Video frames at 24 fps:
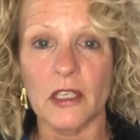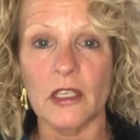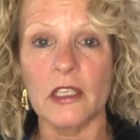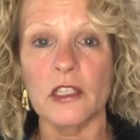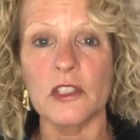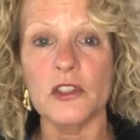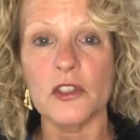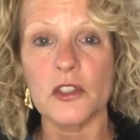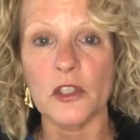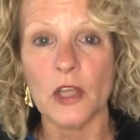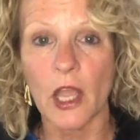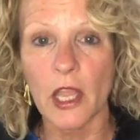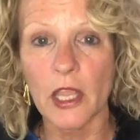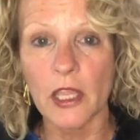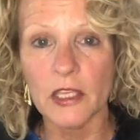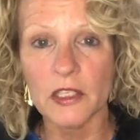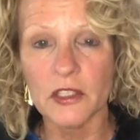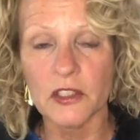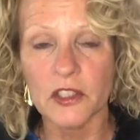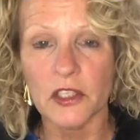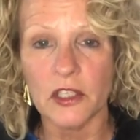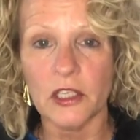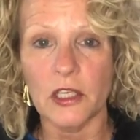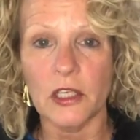and
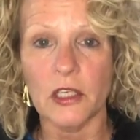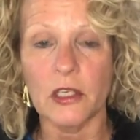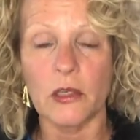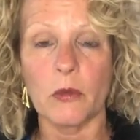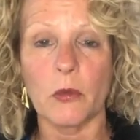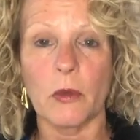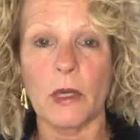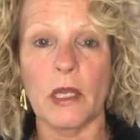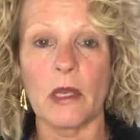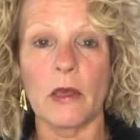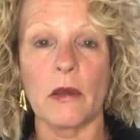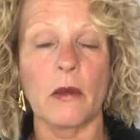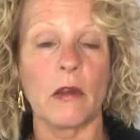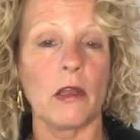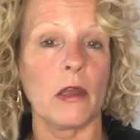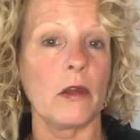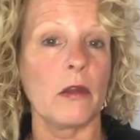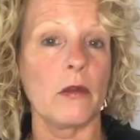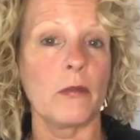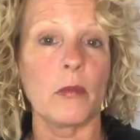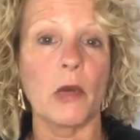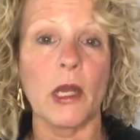anxiety when uh,